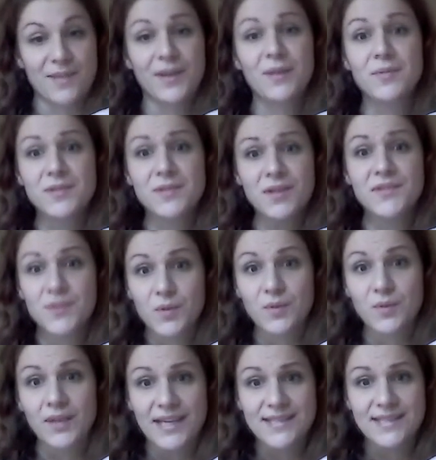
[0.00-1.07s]
But it was also,
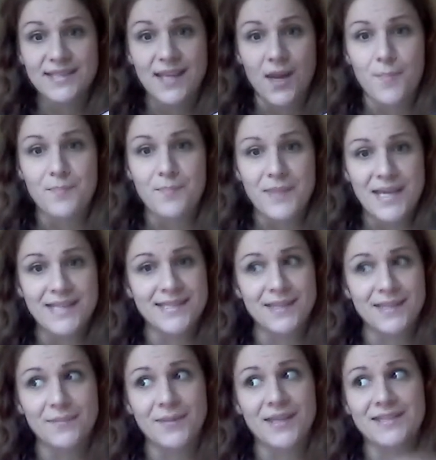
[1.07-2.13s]
like I said,
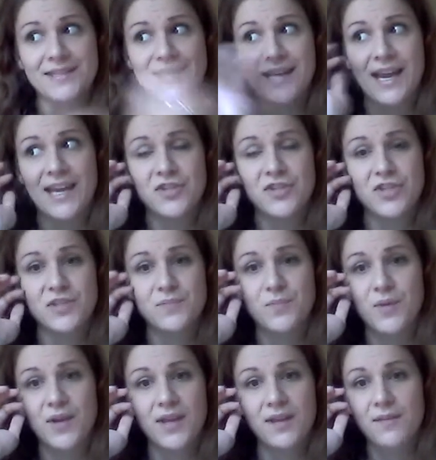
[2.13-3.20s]
amazing because I had just
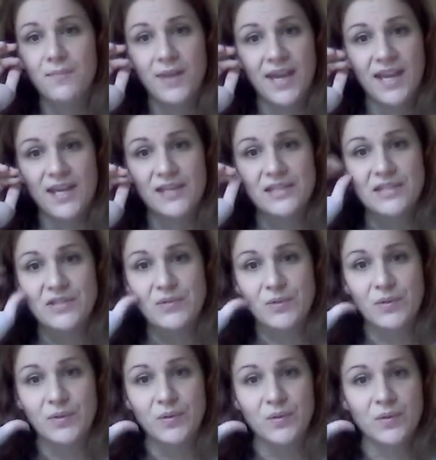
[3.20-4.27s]
put my hands
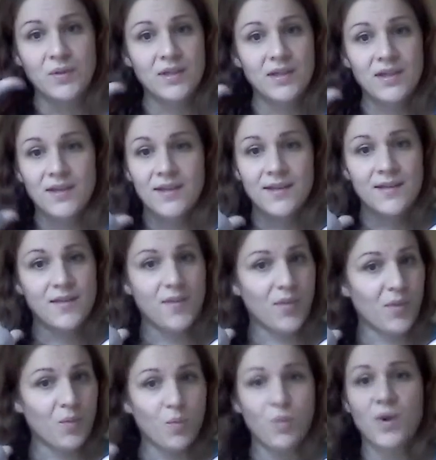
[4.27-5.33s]
through
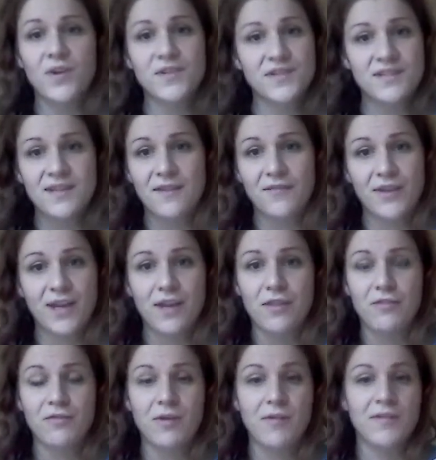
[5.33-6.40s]
the worst stuff I could
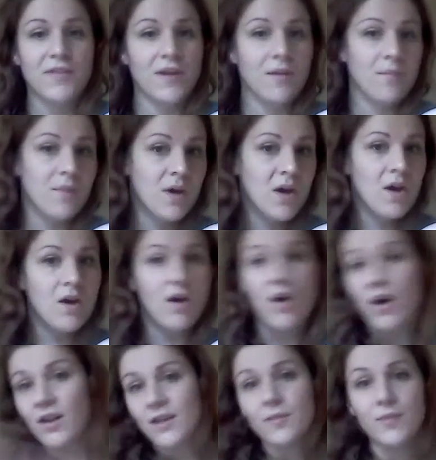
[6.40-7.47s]
throw at them
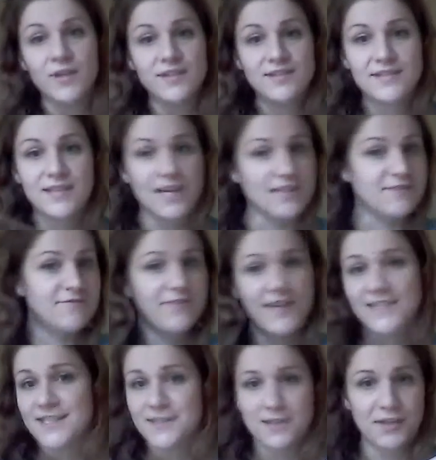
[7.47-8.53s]
all at once, as
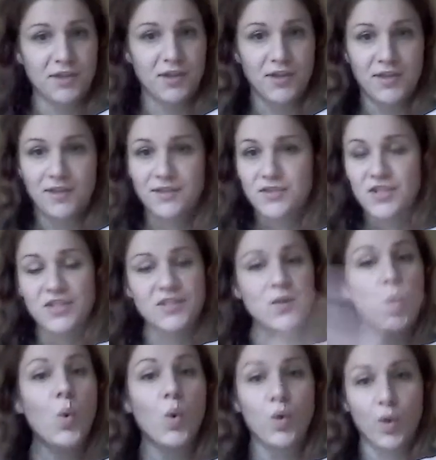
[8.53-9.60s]
fast as I could. Just
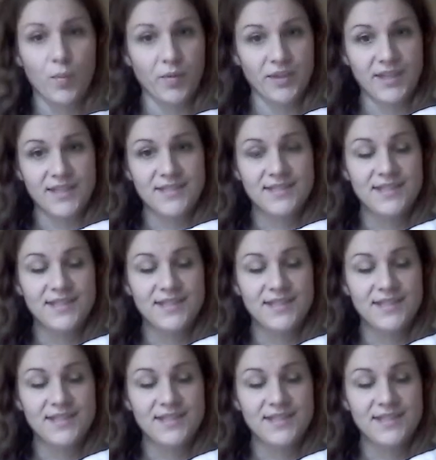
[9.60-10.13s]
horribleness.